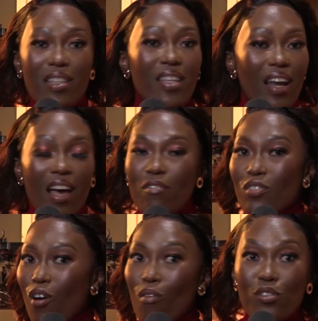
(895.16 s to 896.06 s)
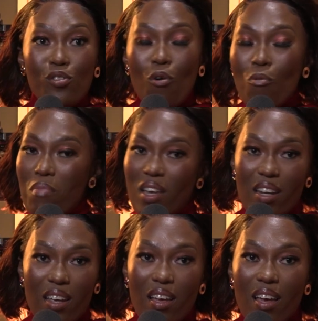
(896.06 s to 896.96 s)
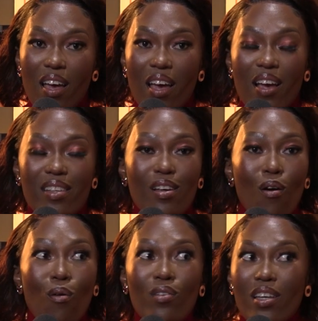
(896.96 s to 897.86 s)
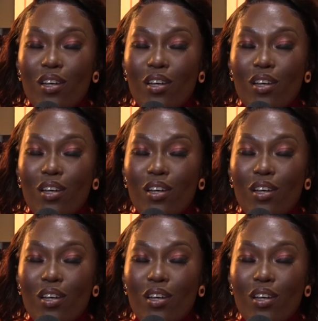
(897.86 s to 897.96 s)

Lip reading: but the lives of so many. It's a whole